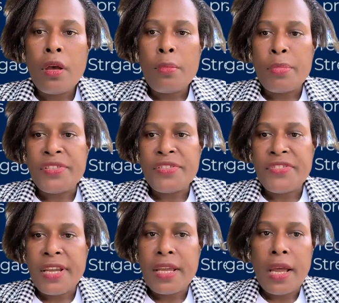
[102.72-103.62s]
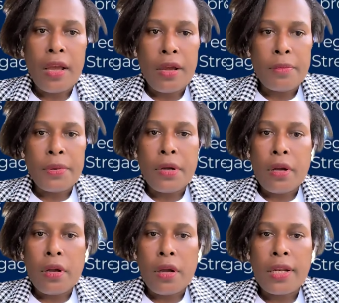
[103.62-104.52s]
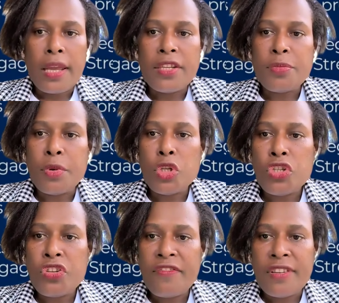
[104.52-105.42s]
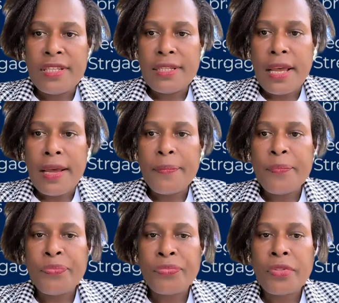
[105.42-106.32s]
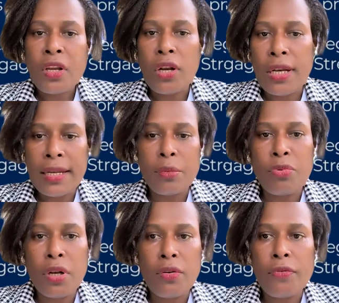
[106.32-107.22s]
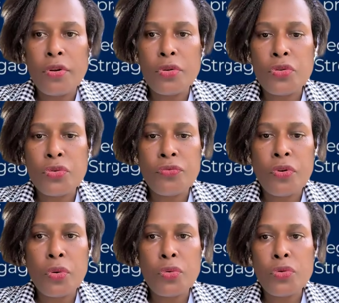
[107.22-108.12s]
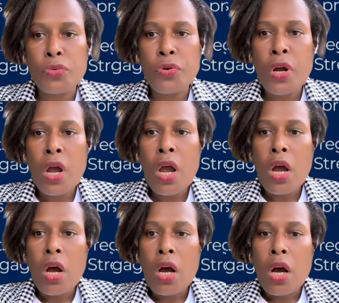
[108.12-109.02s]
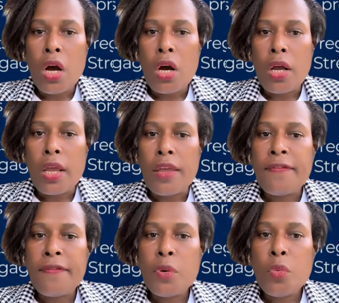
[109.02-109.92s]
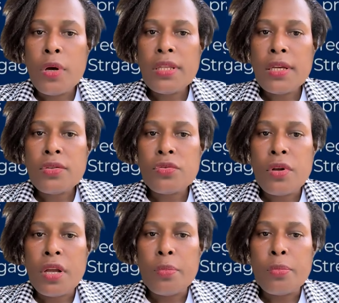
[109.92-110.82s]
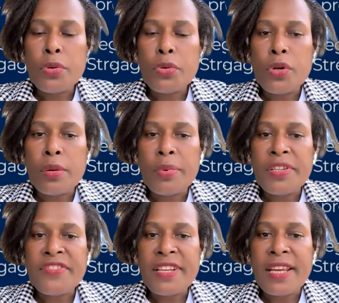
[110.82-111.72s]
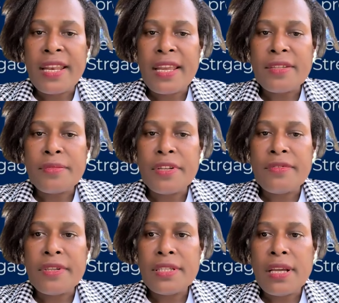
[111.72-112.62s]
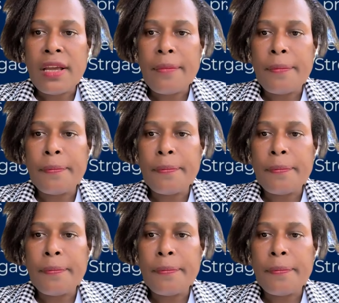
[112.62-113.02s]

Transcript: Pacific Engagement Stream visa on the link below for you to follow through. If you want us to help you on the Pacific Engagement visa